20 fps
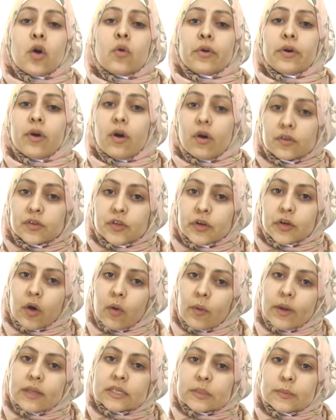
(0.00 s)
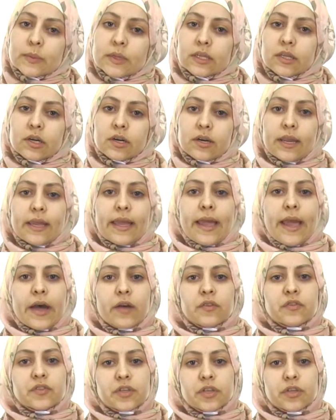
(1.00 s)
We're also going to be learning
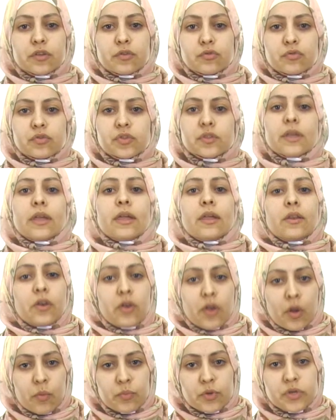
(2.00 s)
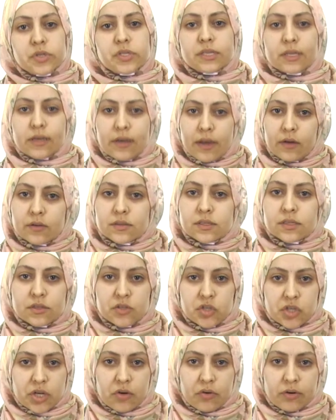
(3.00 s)
how to use numbers and nouns
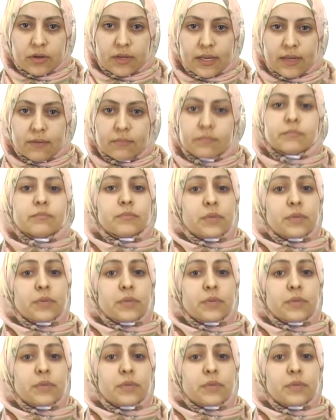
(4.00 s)
generally,